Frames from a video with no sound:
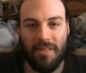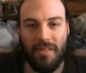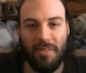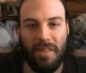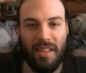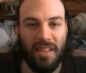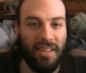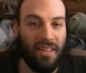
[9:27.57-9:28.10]

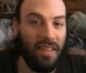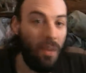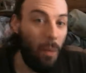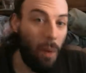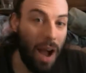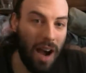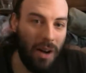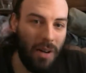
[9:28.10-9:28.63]
because
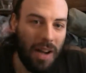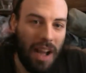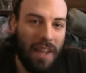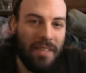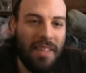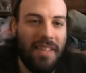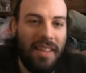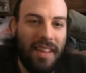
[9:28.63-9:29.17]
wow, I
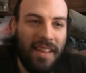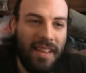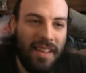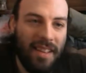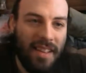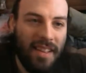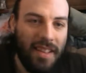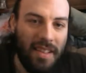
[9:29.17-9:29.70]
have to say,
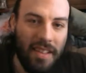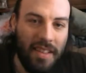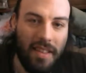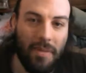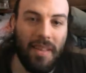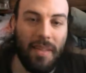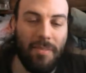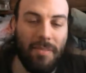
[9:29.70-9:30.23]
this
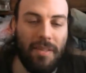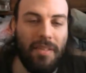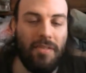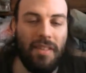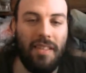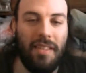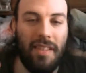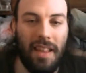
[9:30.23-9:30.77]
week's episode
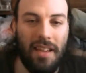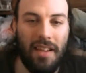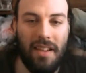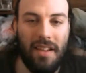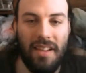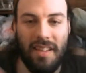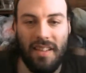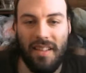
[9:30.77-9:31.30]
was like,
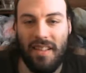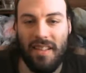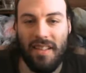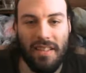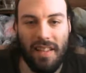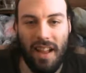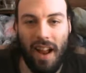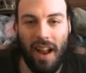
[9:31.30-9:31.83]

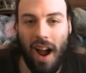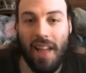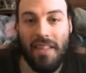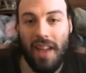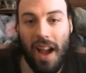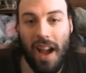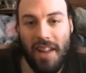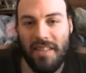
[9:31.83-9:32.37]

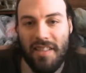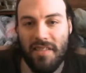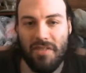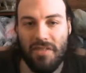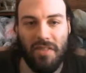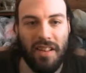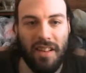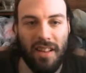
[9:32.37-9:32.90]
I just
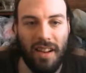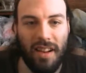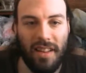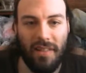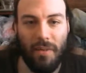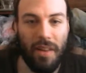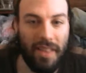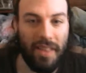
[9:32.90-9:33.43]
enjoyed it a
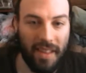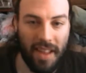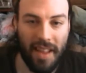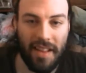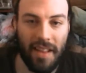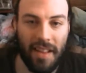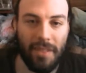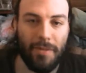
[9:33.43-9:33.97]
lot. Once
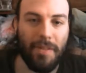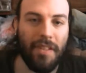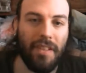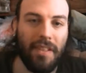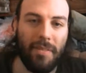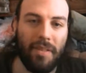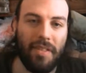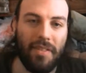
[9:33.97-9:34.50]
again, like the
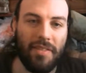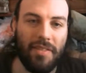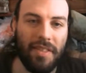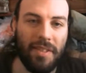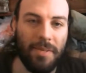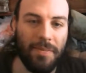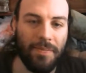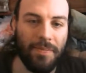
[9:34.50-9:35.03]
first episode.
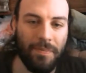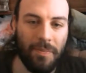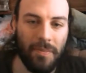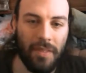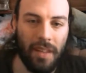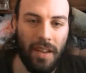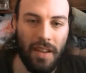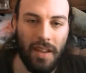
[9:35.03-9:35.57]

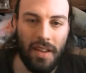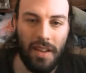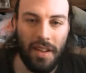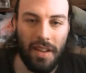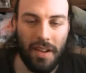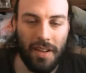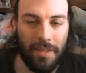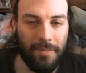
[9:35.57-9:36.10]

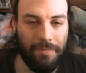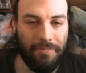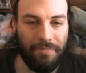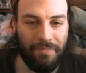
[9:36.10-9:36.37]
Yeah.